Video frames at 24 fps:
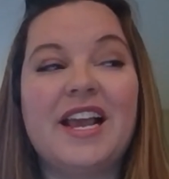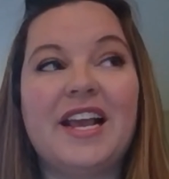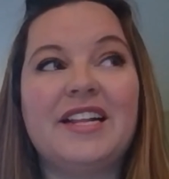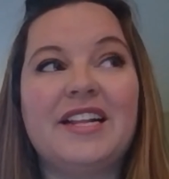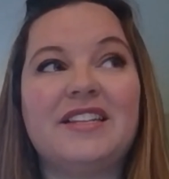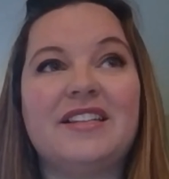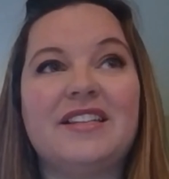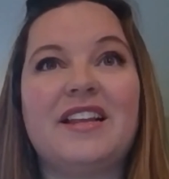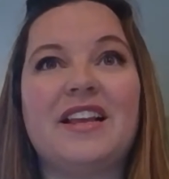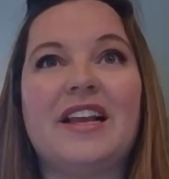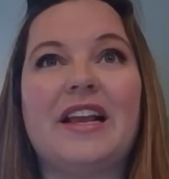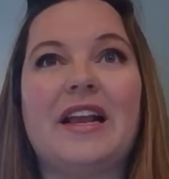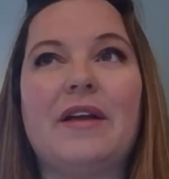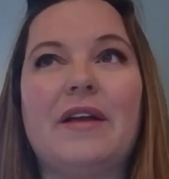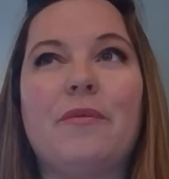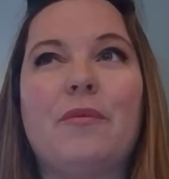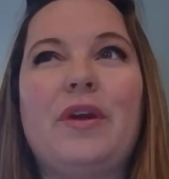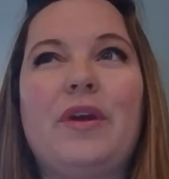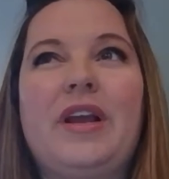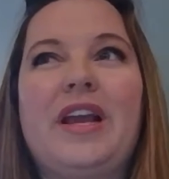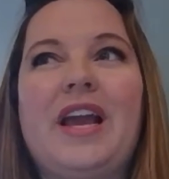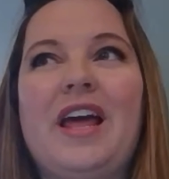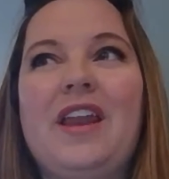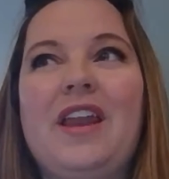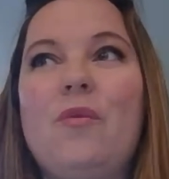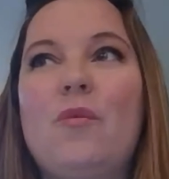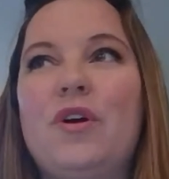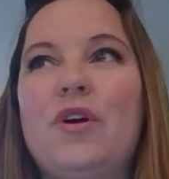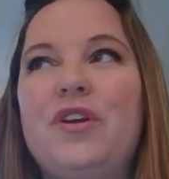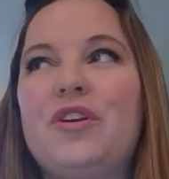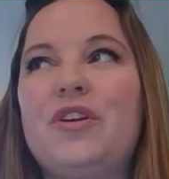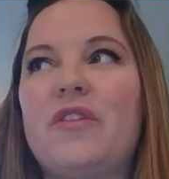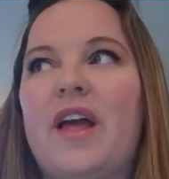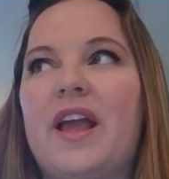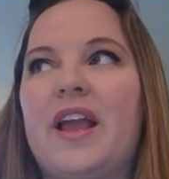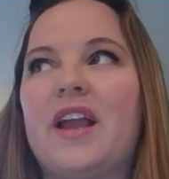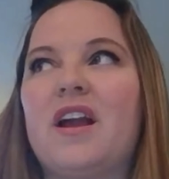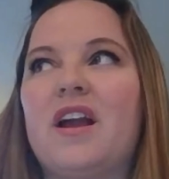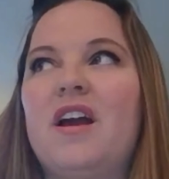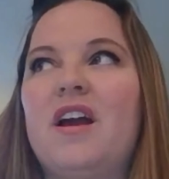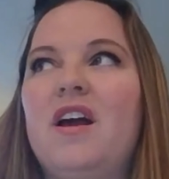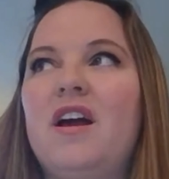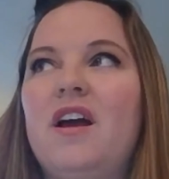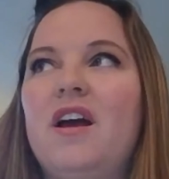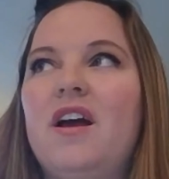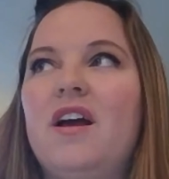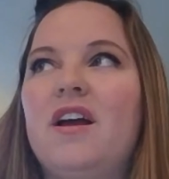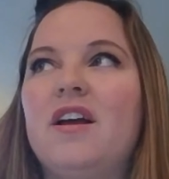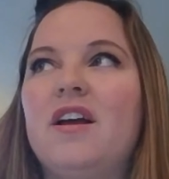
it, it we kind of wonder like